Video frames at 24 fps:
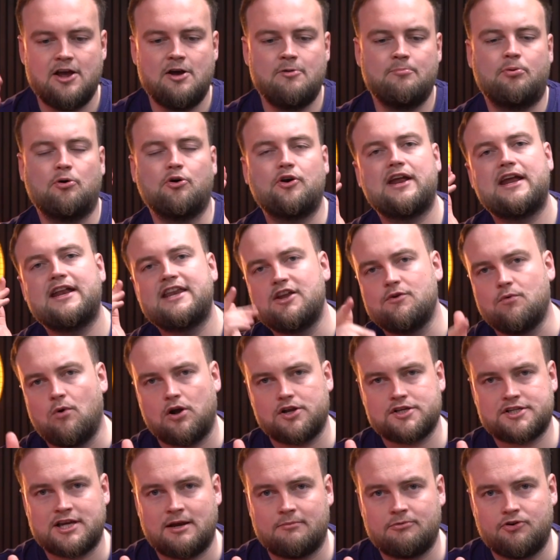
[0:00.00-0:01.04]
Put it in your
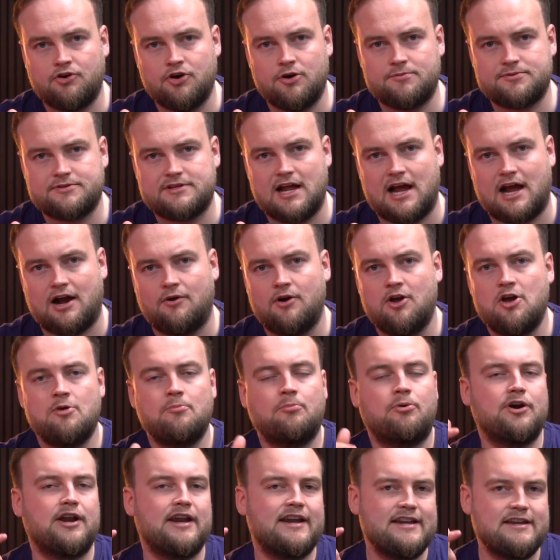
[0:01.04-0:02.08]
WhatsApp groups now.
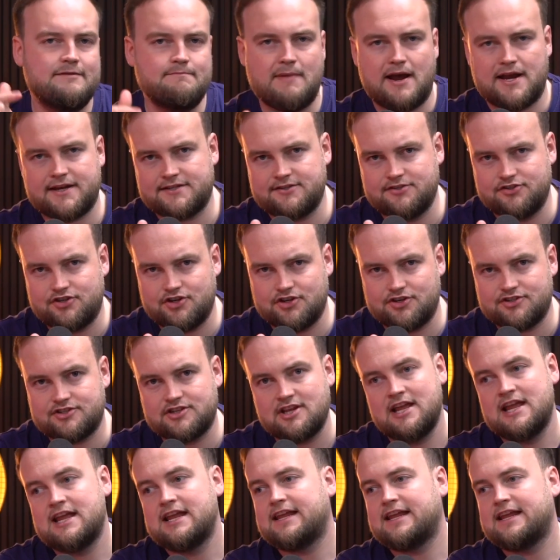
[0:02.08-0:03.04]
Put it in your messengers.